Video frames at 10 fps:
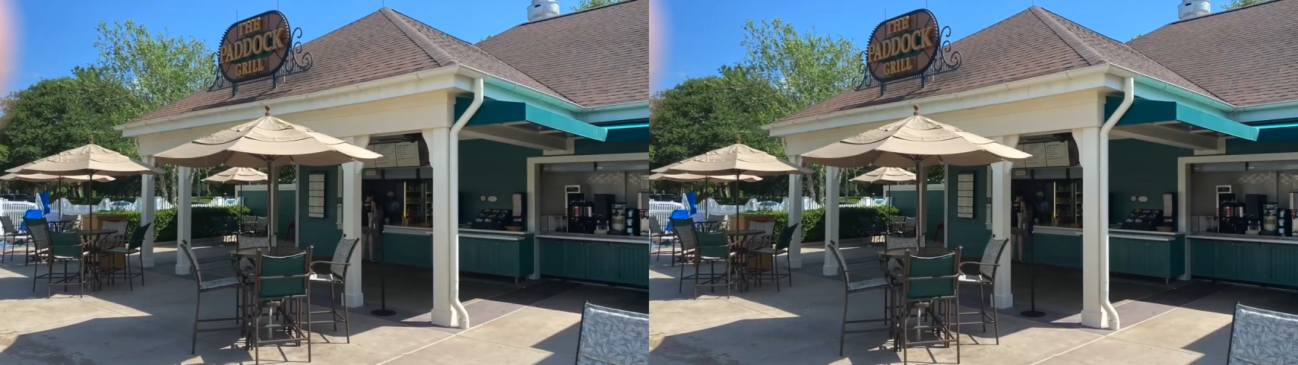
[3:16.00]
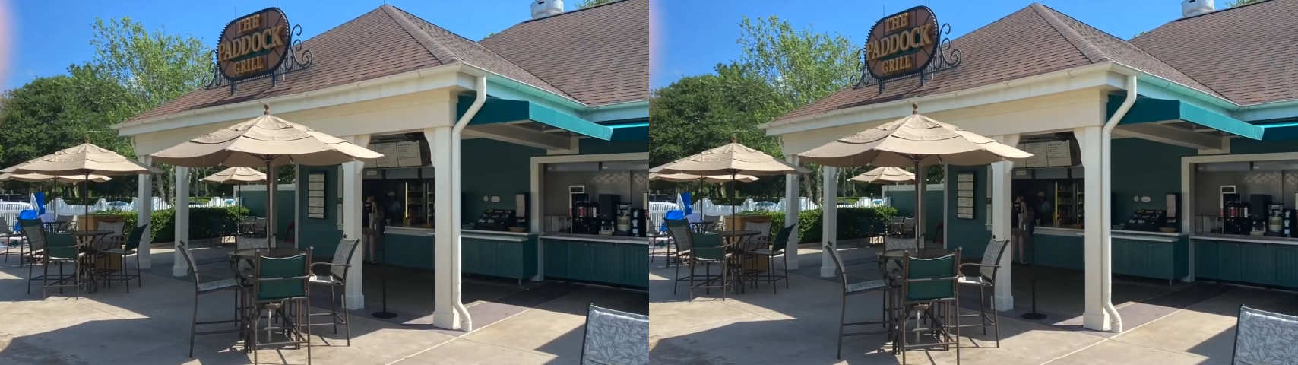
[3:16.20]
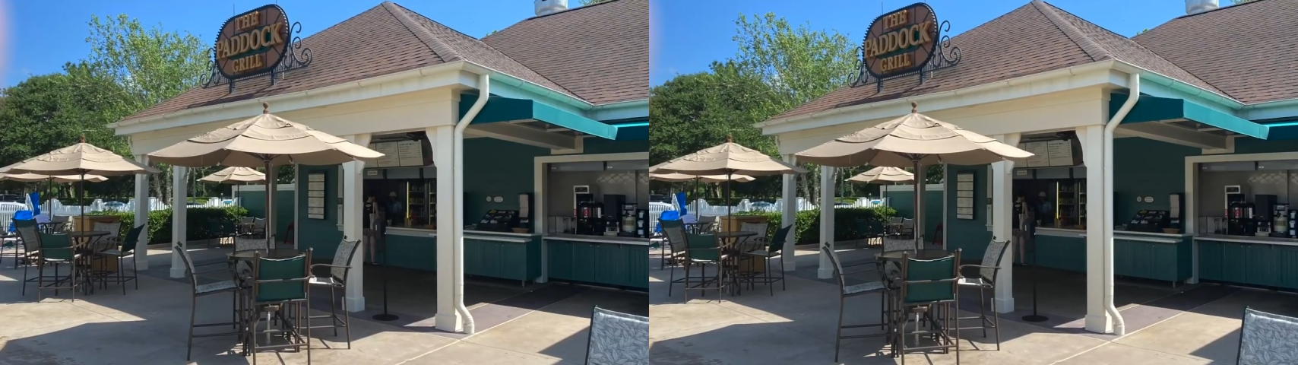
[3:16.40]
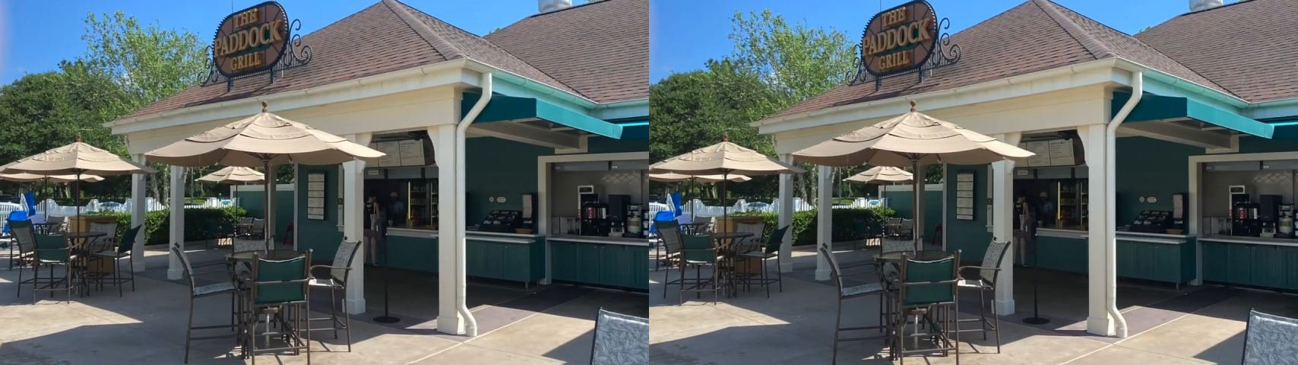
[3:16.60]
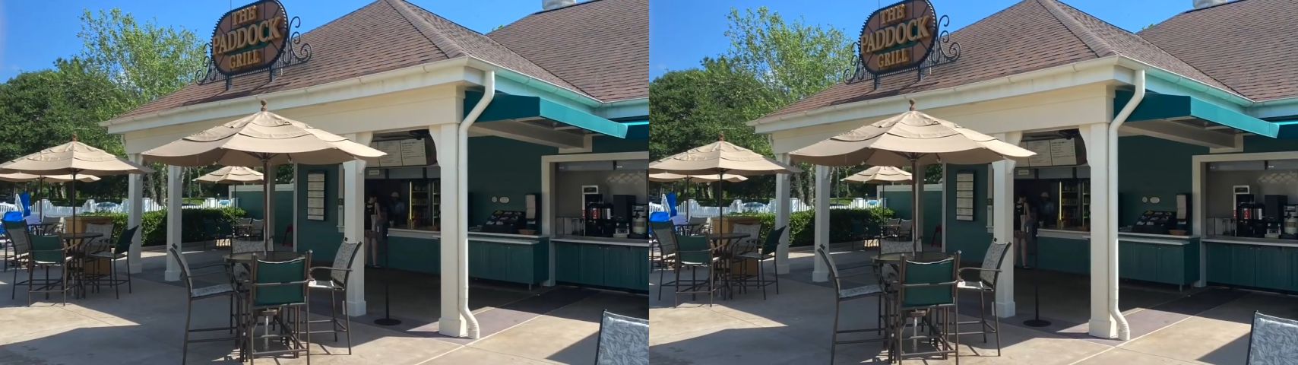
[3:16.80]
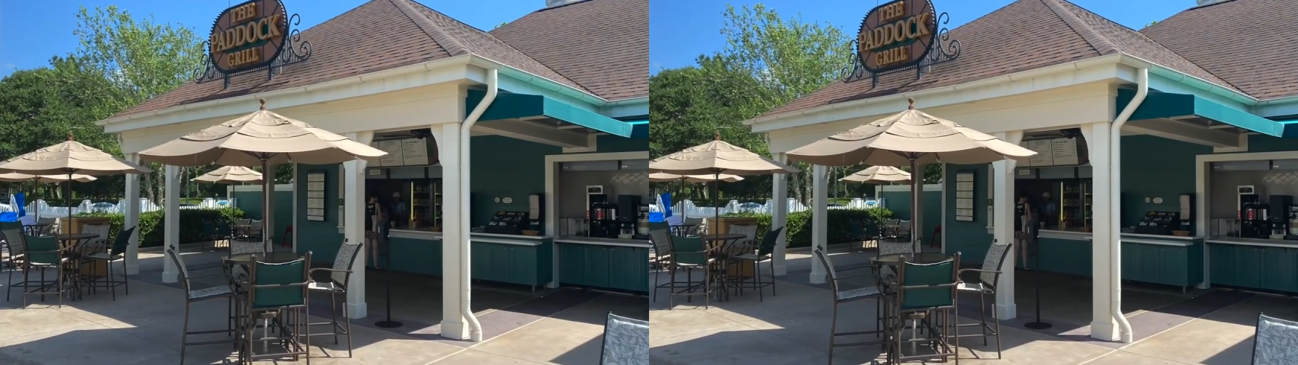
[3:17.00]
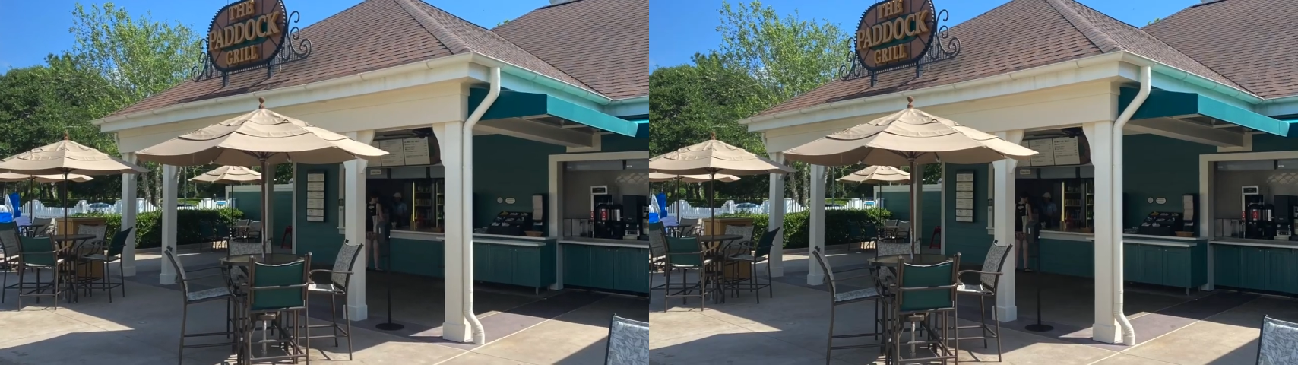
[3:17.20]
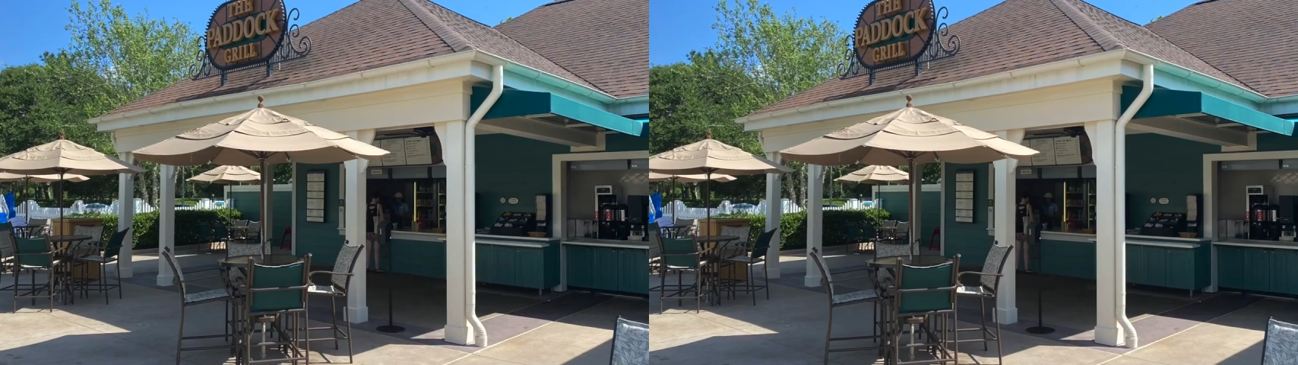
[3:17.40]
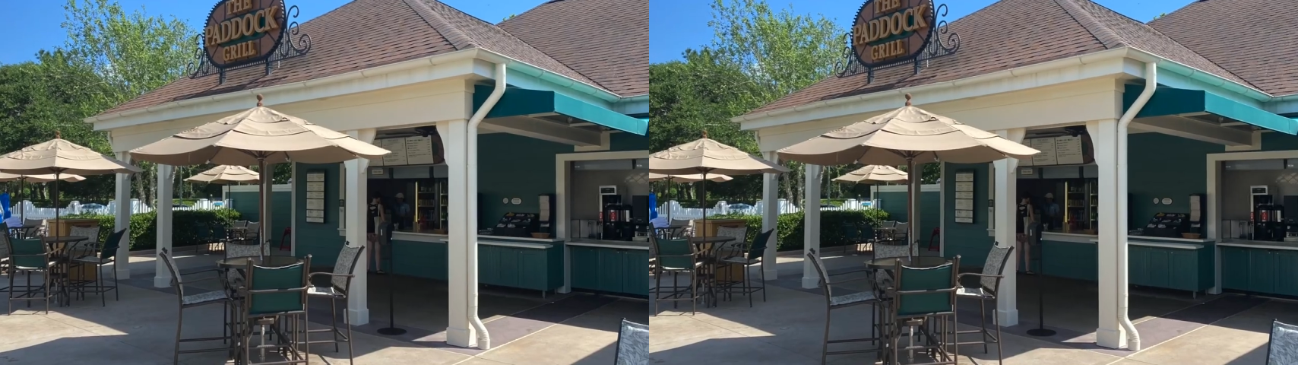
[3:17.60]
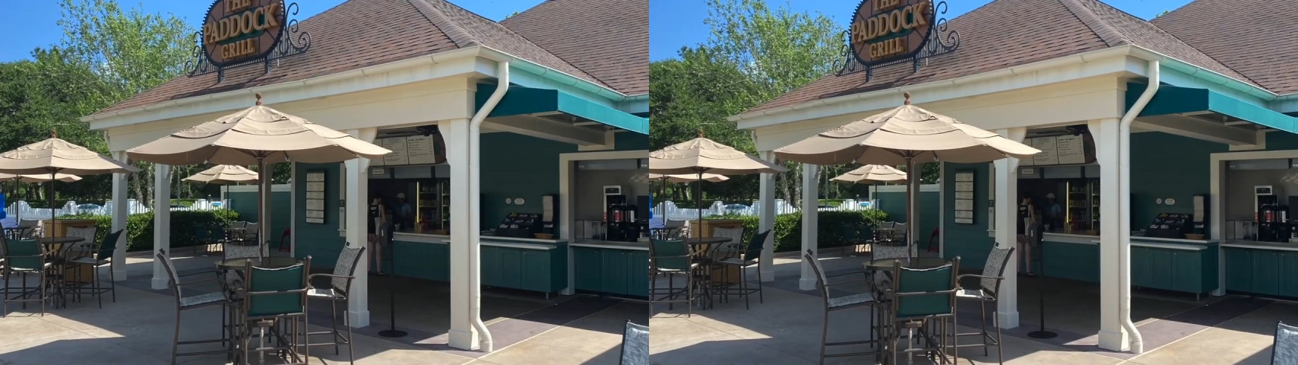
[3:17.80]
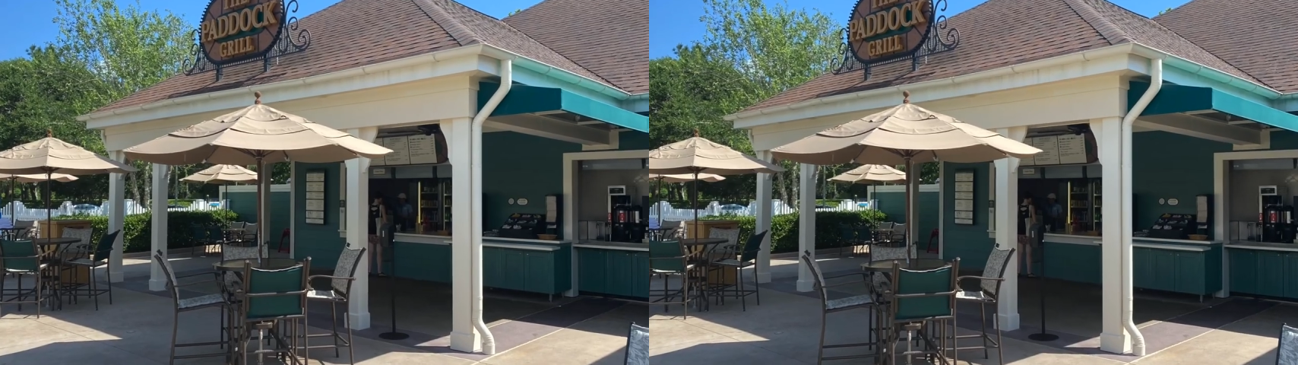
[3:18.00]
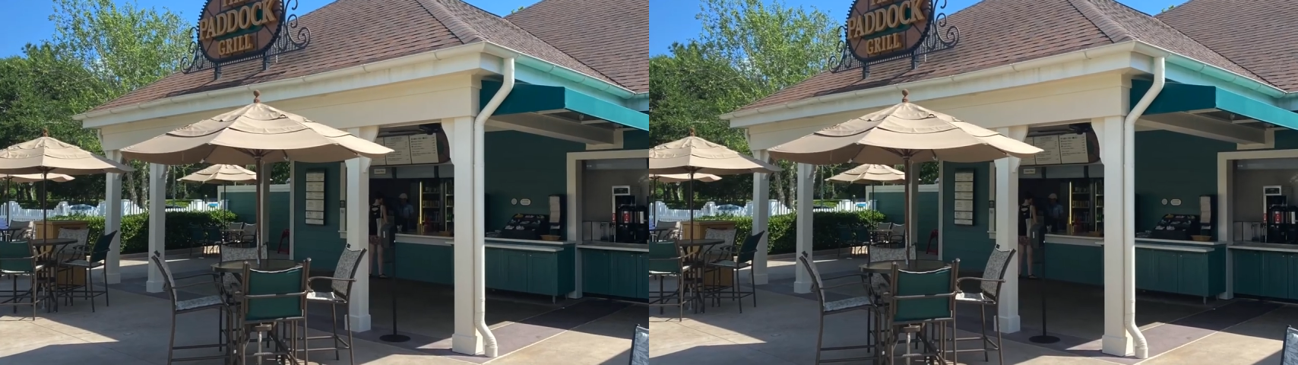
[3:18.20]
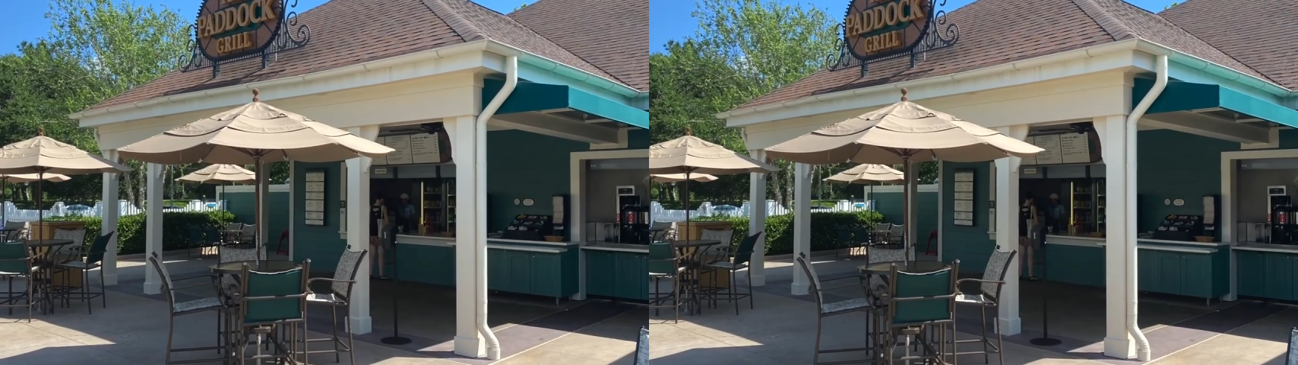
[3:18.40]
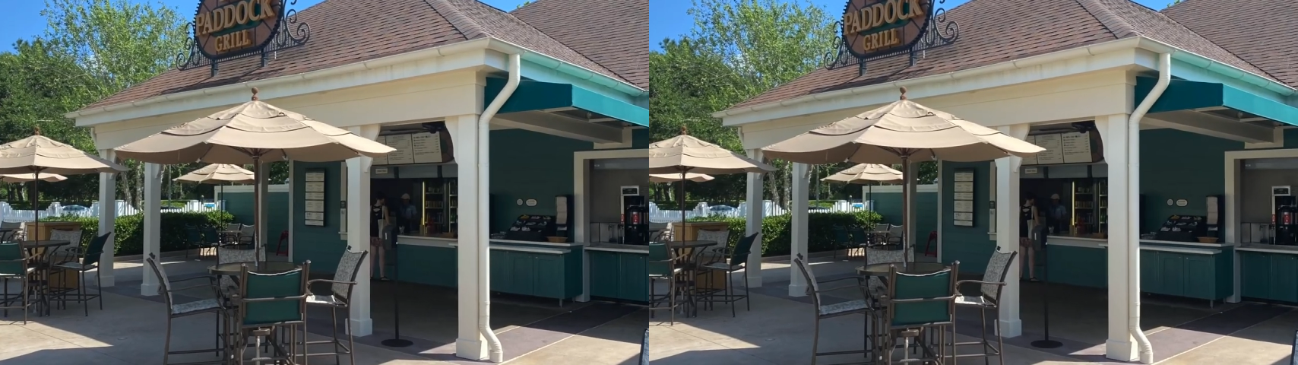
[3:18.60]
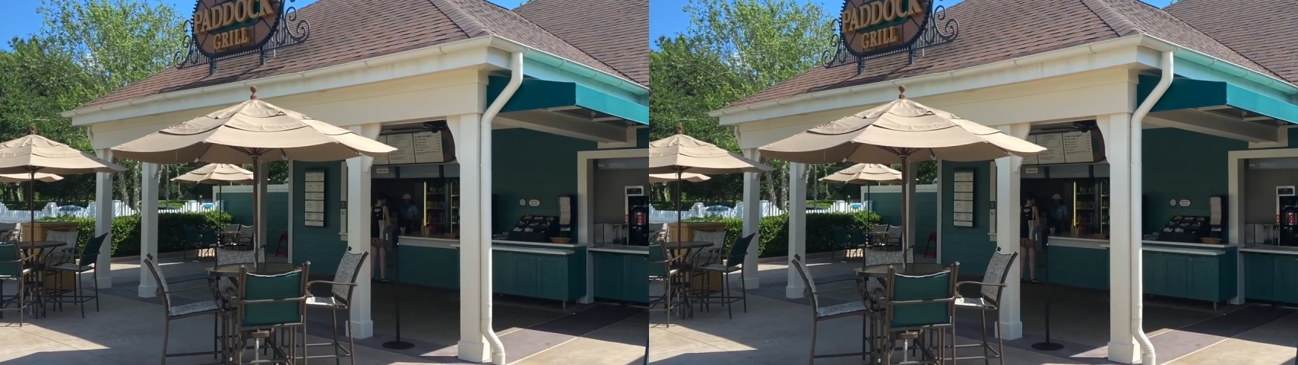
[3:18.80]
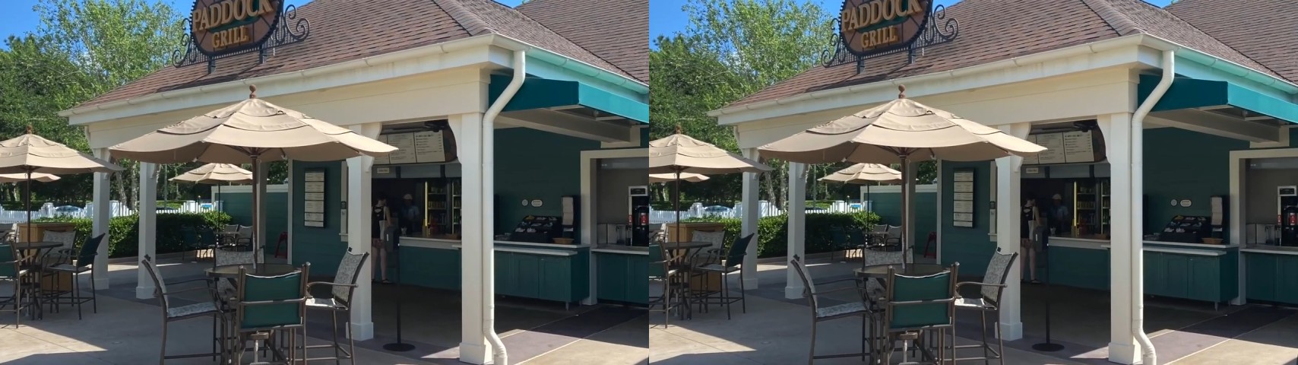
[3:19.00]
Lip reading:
[unreadable: no face in view]